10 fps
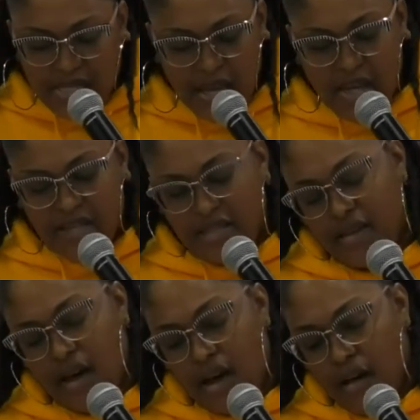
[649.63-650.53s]
it
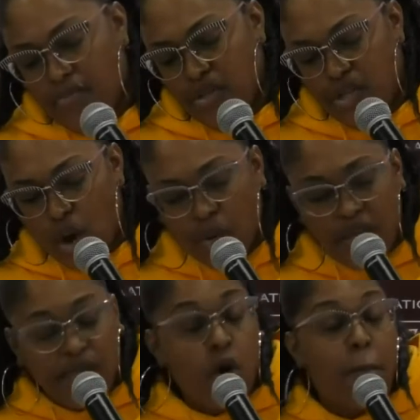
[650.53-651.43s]
says, um,
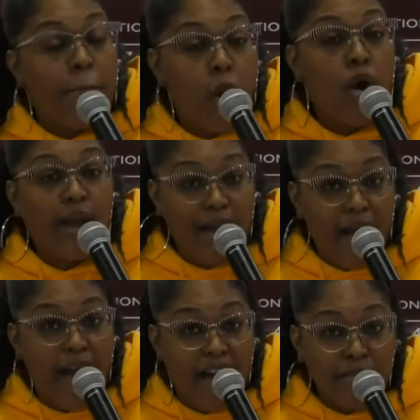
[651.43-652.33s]
Don't give up on
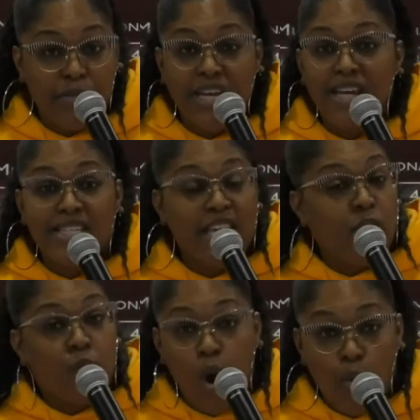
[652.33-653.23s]
God because
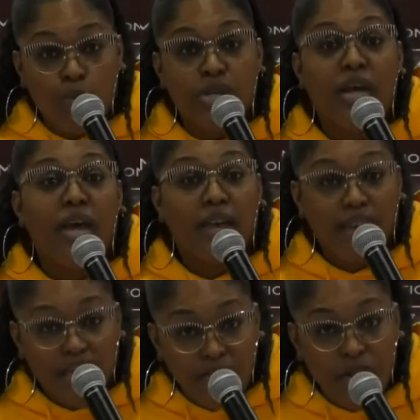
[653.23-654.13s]
He won't
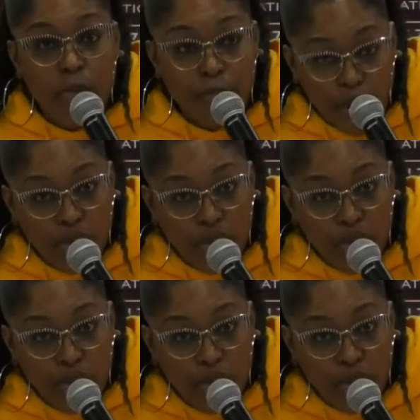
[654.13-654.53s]
give up